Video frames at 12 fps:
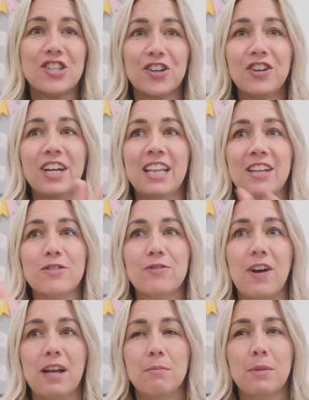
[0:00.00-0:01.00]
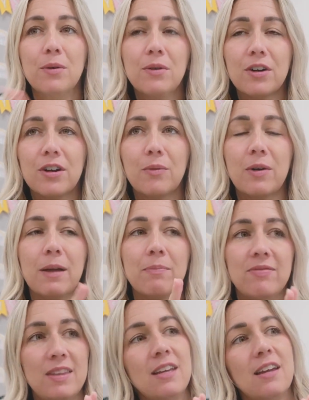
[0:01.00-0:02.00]
during those fine motor, what I'm
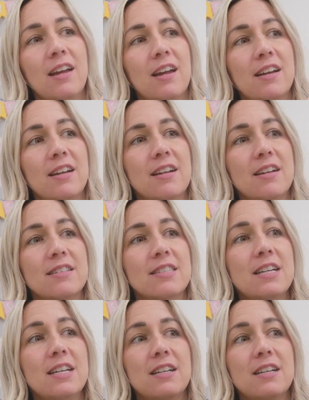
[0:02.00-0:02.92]
thinking is